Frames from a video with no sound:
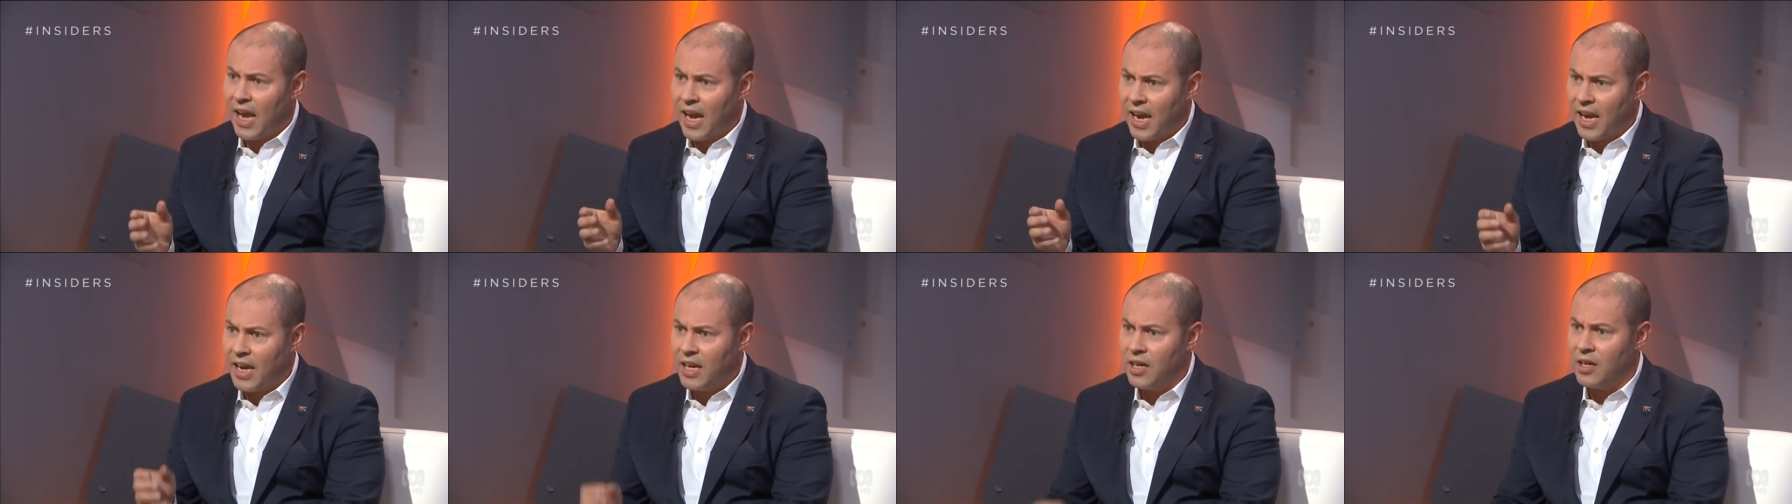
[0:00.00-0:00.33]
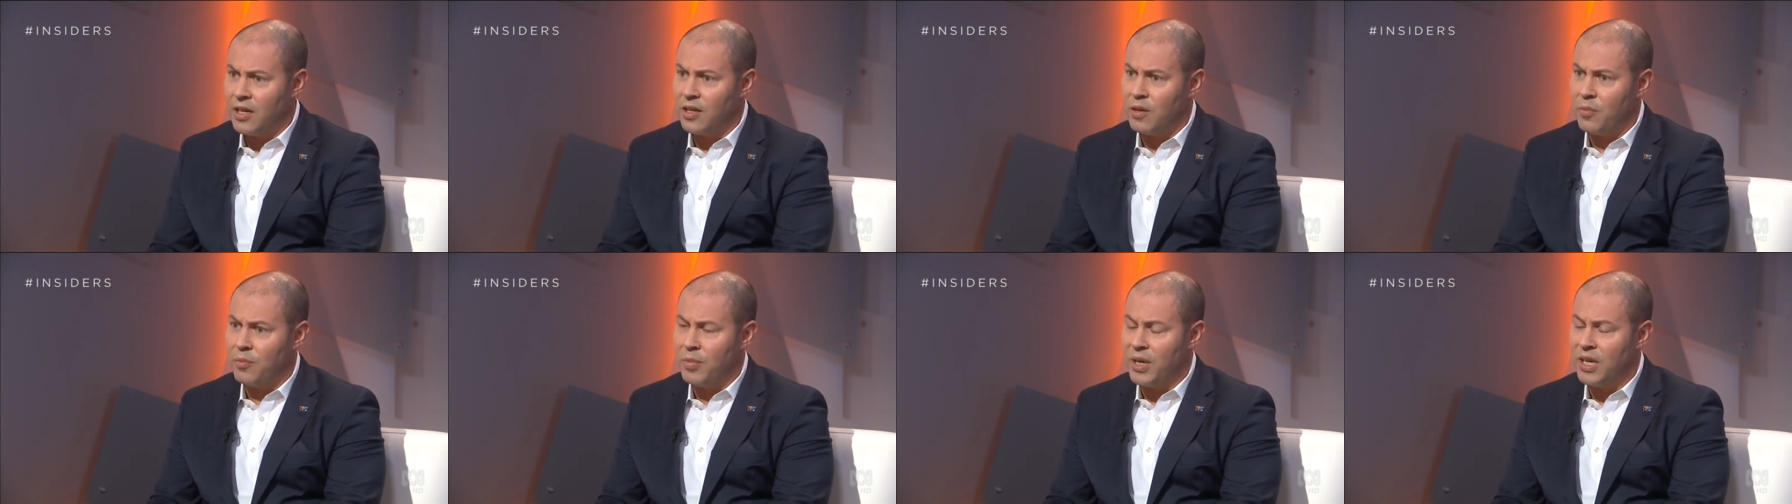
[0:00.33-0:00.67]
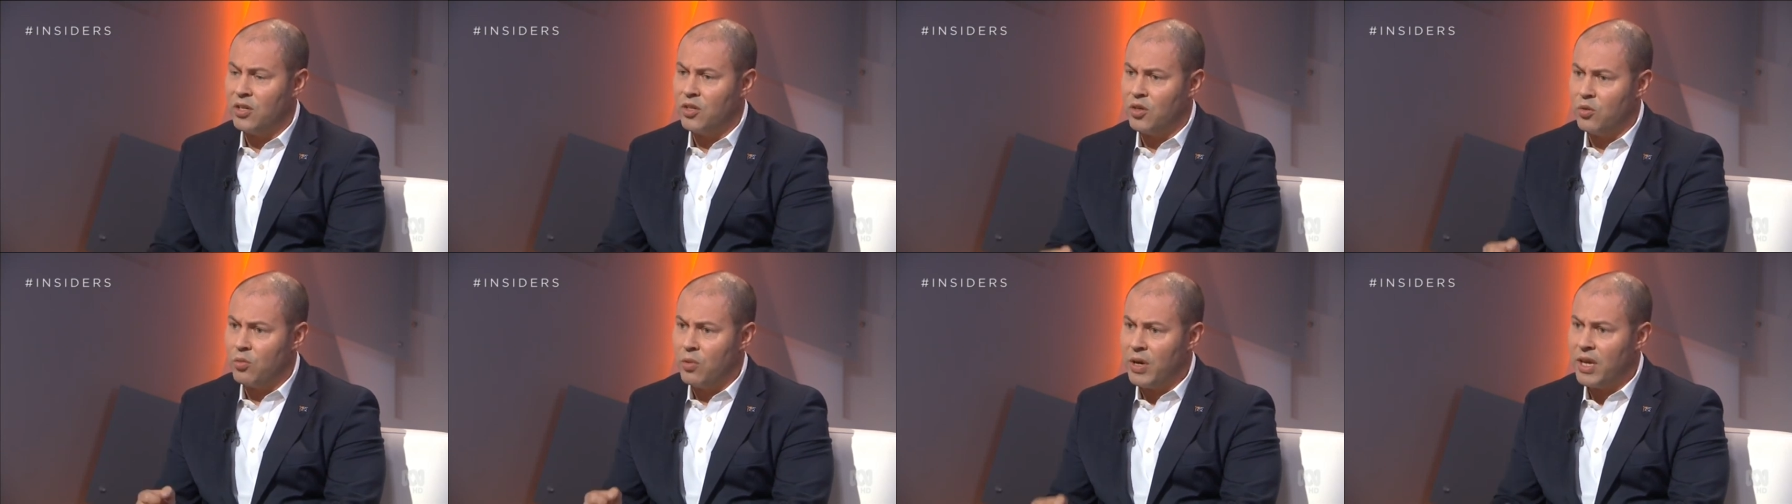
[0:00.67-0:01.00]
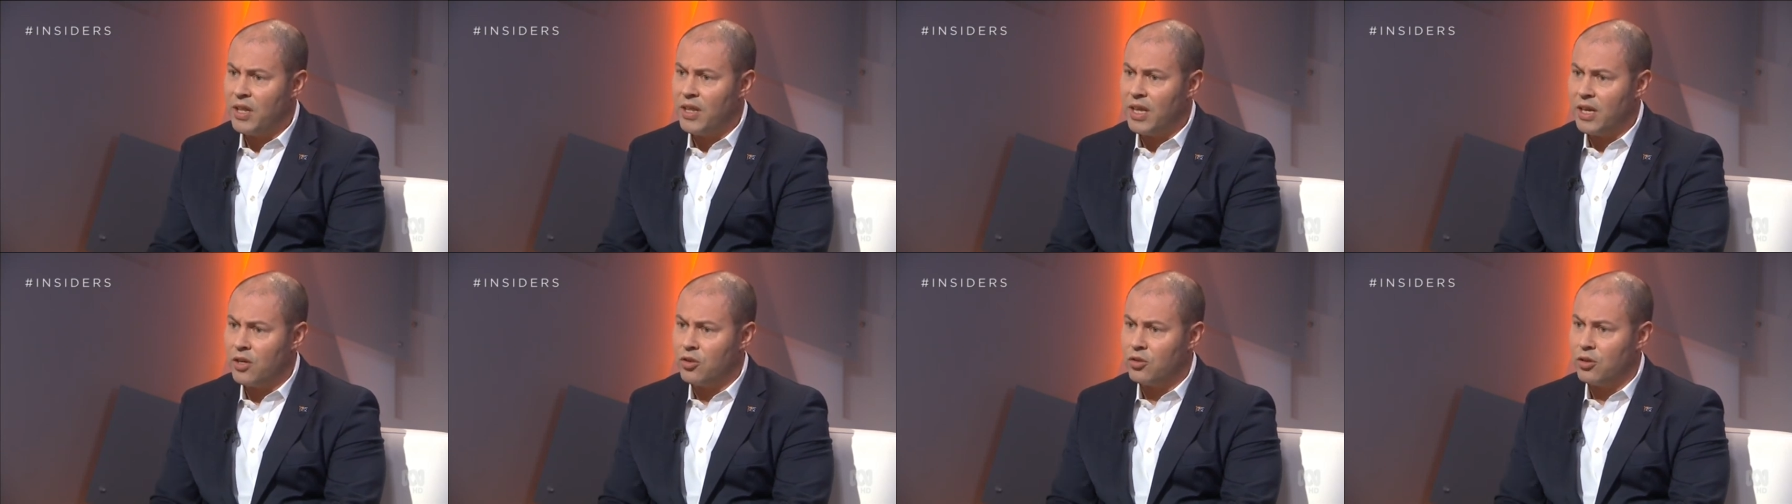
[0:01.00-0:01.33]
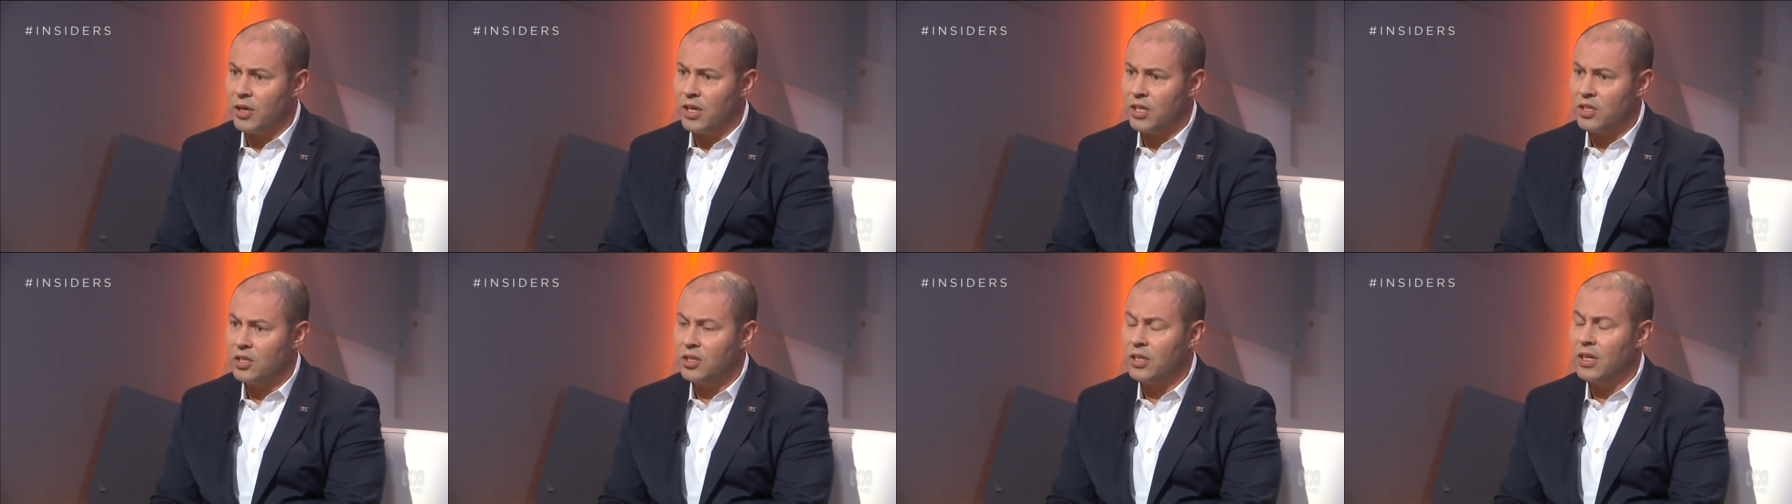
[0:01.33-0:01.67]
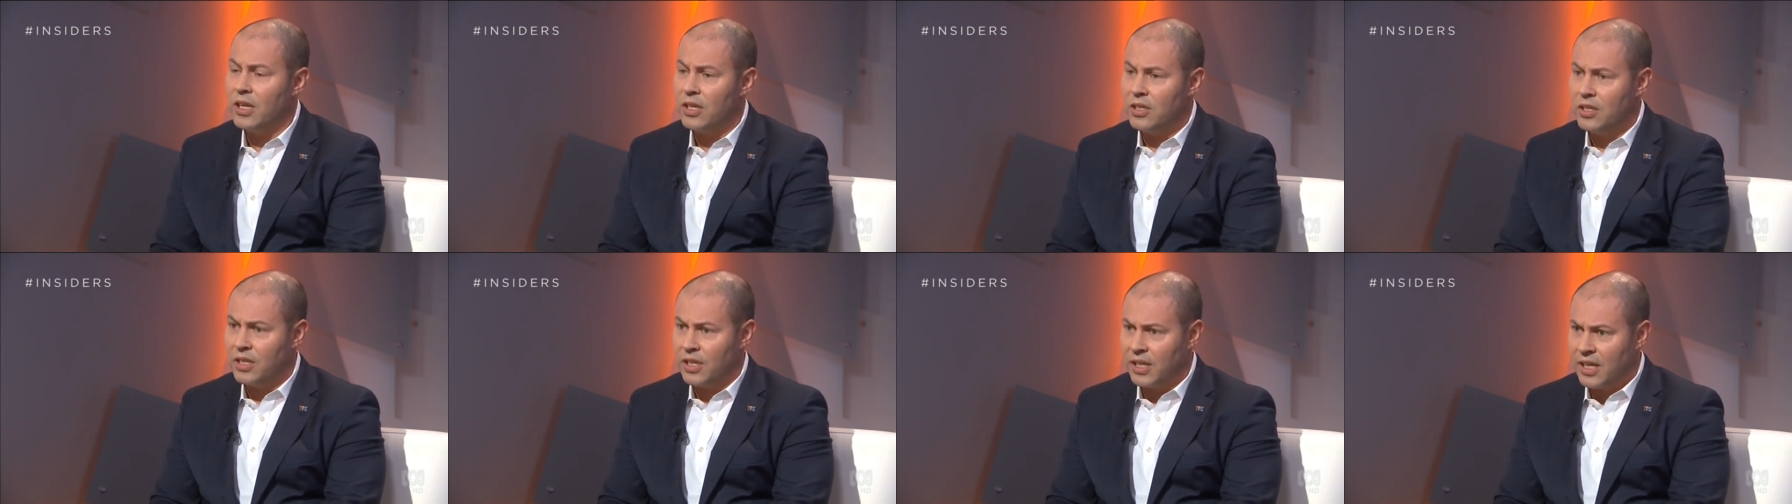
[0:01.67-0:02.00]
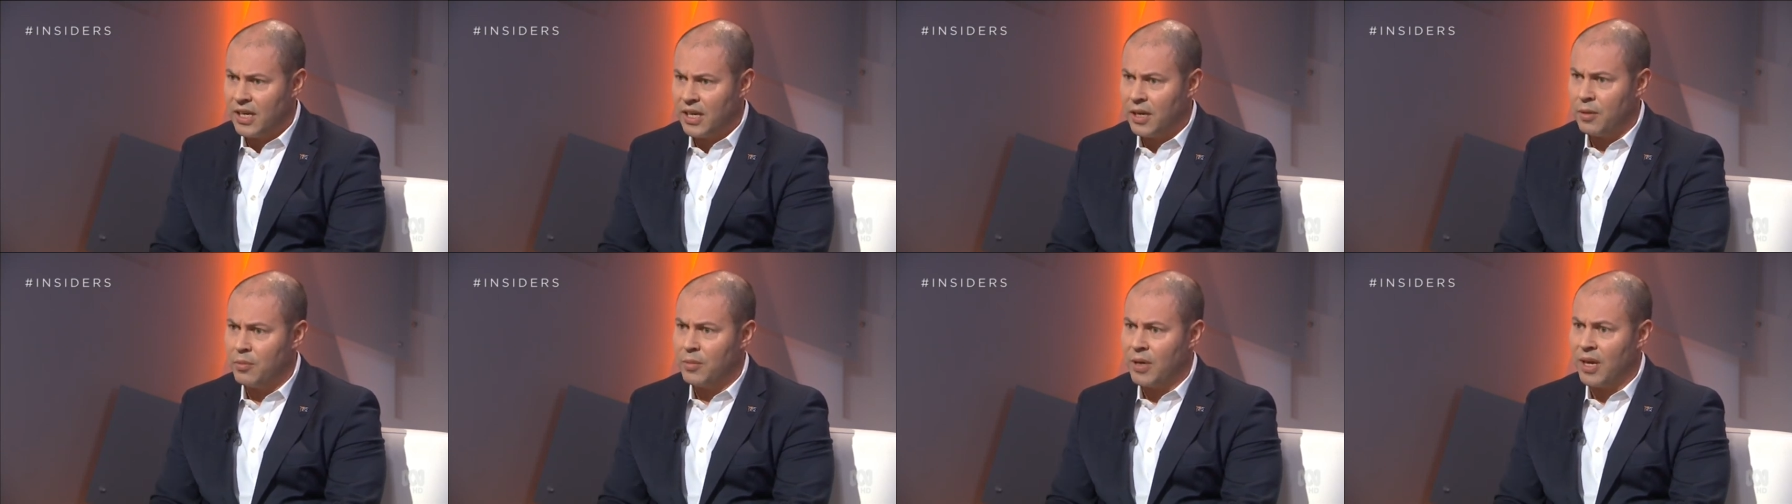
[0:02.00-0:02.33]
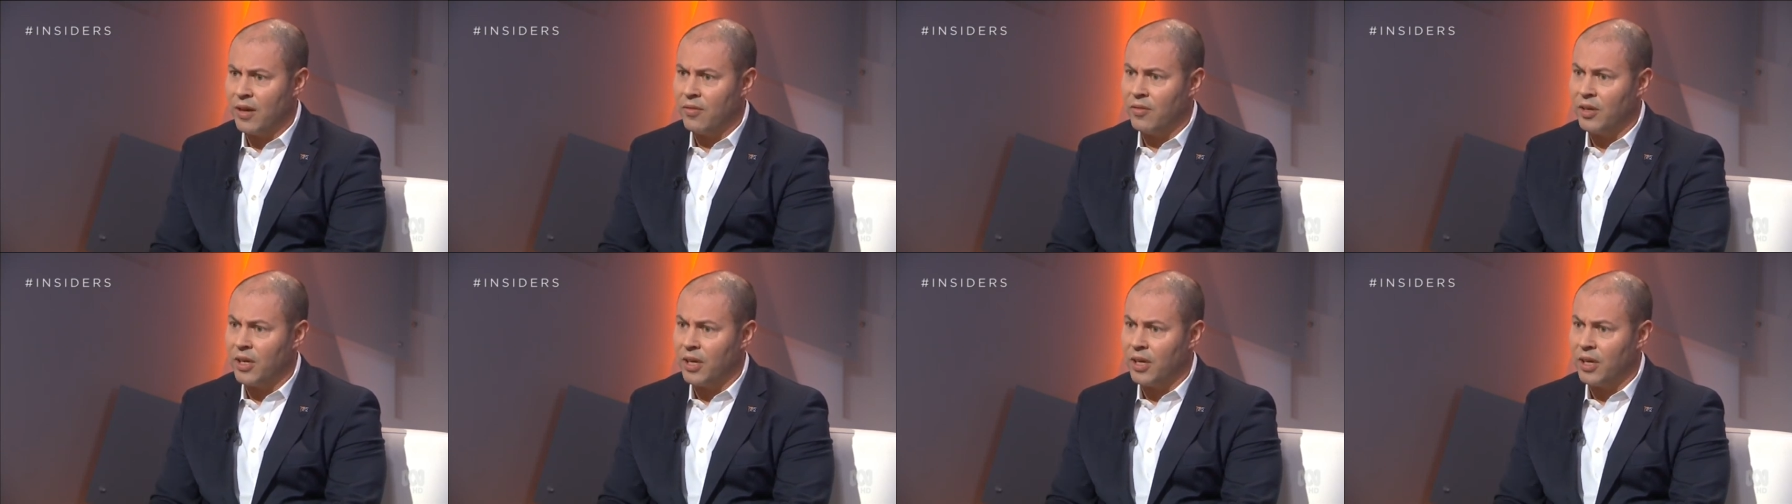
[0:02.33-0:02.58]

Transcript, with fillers: in a bid to win their trust to keep going.